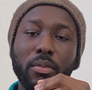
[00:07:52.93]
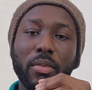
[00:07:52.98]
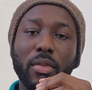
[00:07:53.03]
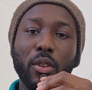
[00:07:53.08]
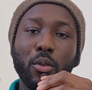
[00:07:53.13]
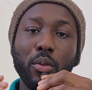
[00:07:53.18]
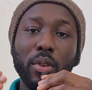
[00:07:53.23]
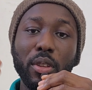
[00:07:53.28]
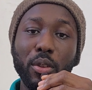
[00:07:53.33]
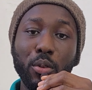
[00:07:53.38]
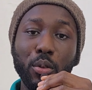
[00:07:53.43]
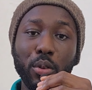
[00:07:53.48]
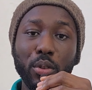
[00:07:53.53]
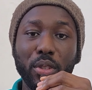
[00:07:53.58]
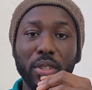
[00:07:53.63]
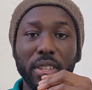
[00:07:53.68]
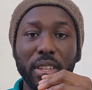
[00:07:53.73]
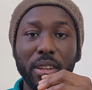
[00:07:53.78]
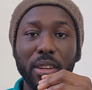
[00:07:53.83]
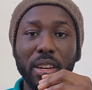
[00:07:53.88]
When they go
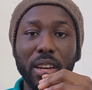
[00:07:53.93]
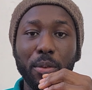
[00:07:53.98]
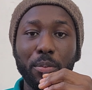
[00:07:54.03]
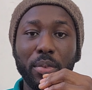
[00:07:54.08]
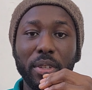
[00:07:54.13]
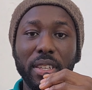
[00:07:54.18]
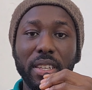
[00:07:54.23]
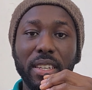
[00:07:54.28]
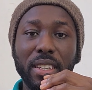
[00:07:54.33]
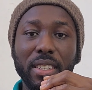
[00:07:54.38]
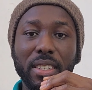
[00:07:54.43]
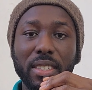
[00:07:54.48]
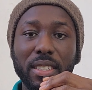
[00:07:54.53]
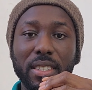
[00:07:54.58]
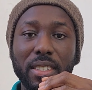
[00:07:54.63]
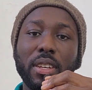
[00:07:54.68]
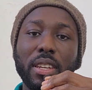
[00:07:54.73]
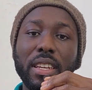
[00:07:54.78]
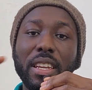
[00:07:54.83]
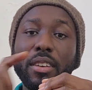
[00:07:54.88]
onto the application,
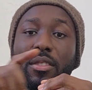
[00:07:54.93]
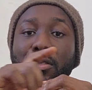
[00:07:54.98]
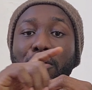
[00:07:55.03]
they have